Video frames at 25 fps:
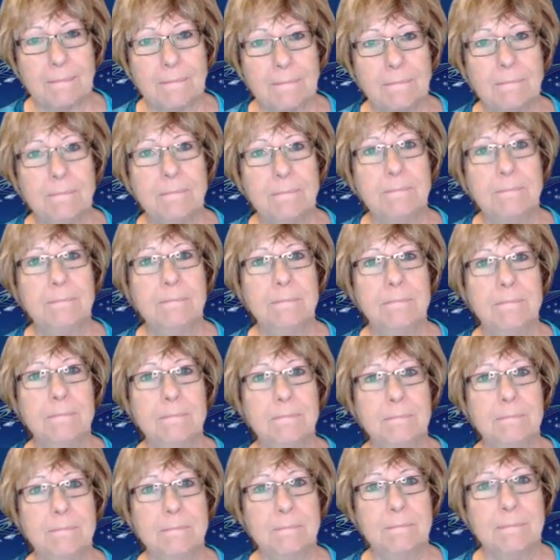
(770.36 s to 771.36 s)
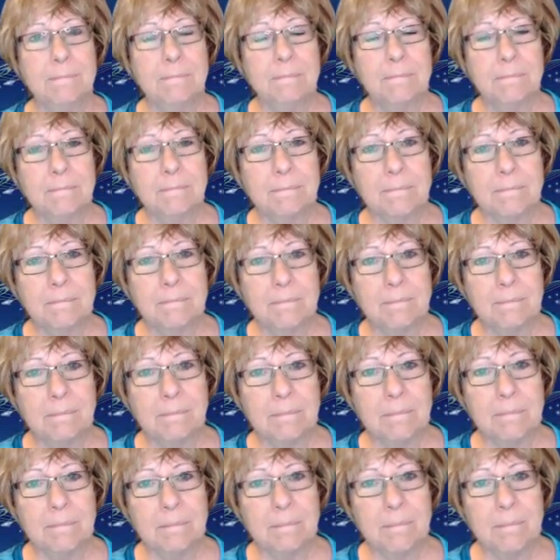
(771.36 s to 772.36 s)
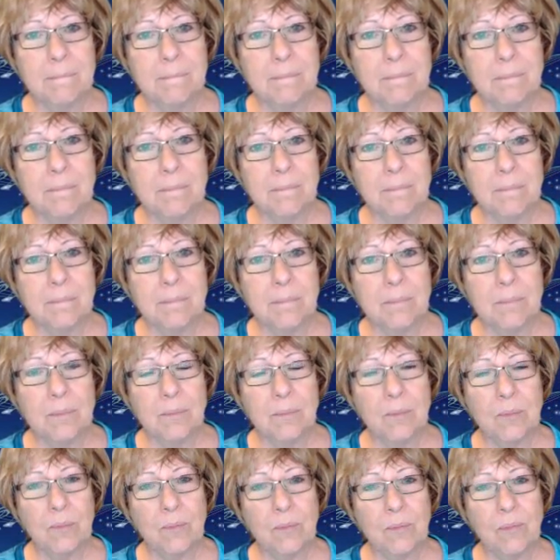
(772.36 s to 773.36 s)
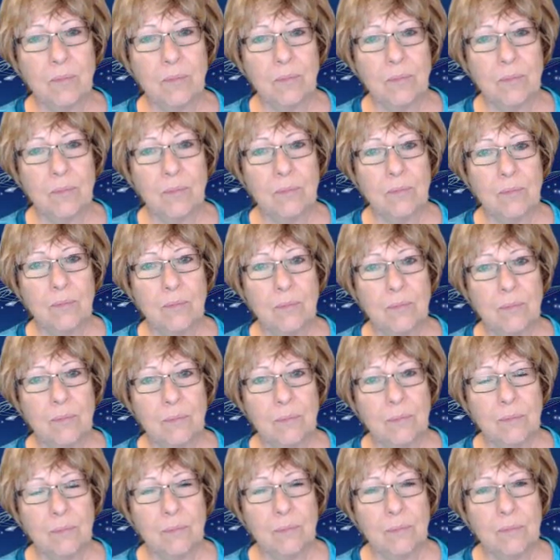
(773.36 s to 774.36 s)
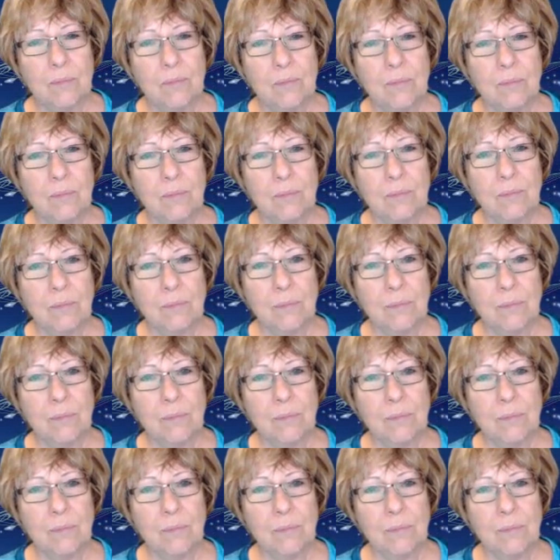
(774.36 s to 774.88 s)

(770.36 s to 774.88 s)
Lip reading: [no speech]